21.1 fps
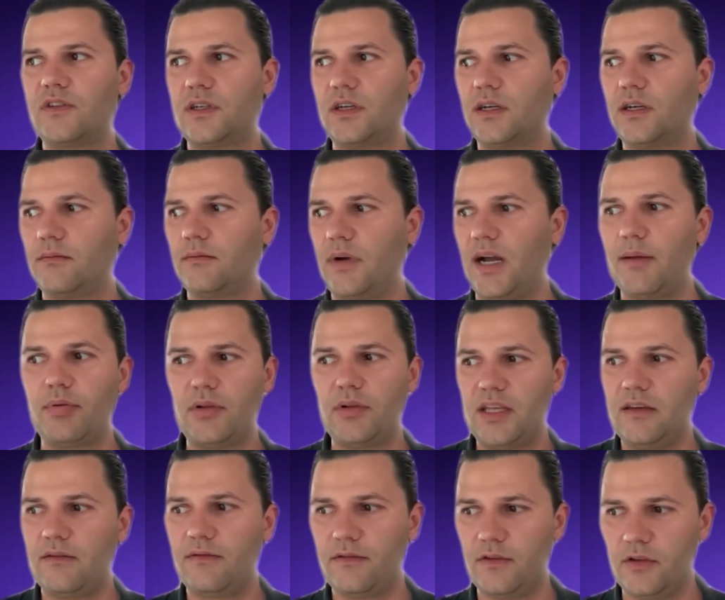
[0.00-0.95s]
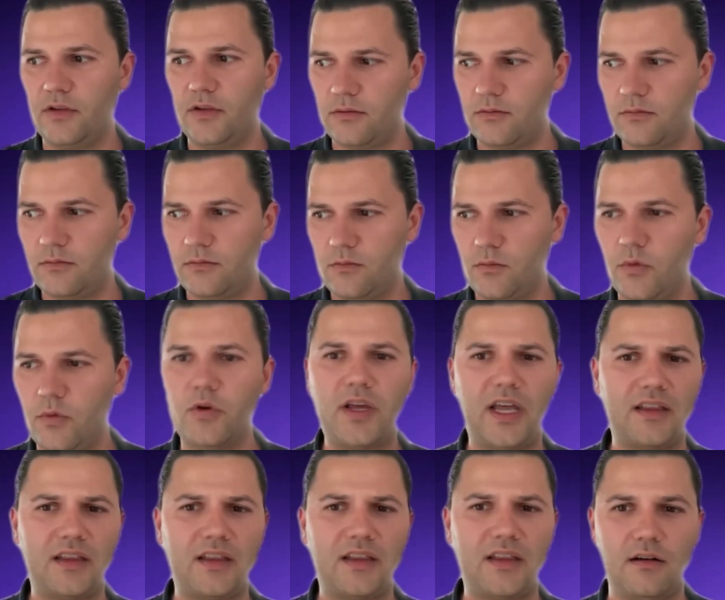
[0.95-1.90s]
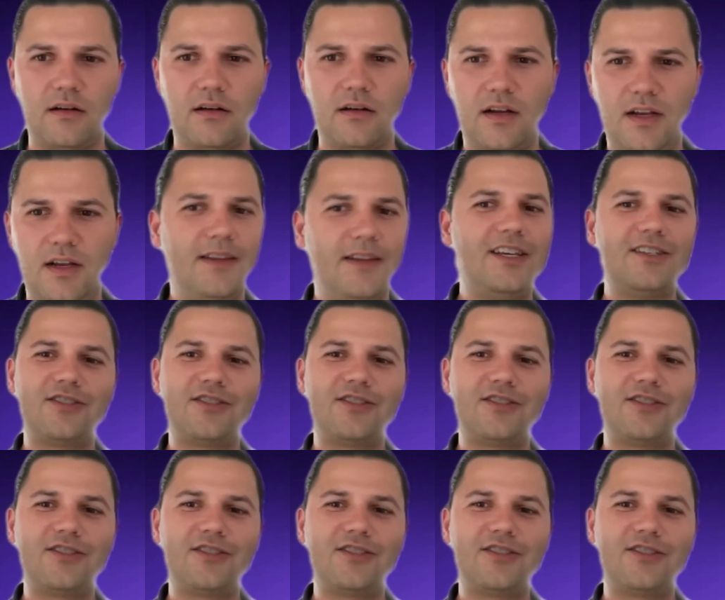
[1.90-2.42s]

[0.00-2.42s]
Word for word: Um, I believe you know we'll get there.